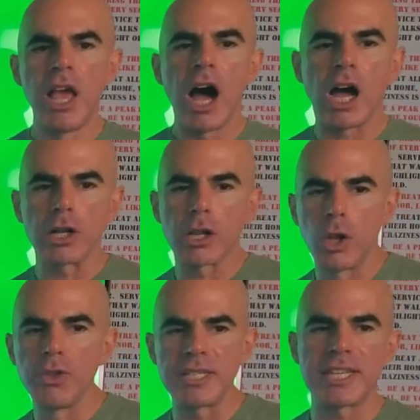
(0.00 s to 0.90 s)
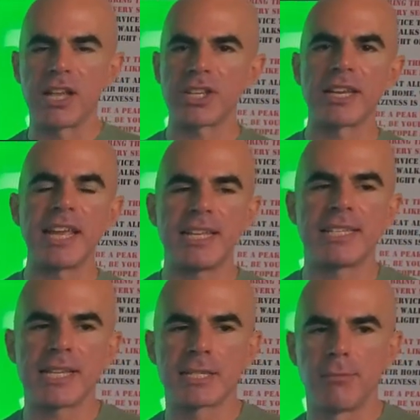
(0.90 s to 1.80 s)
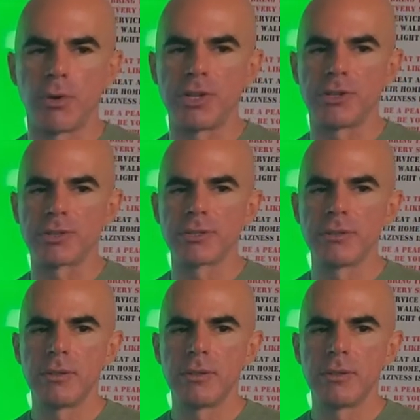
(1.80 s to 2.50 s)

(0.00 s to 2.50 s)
on clothing sales, on getting testimonials,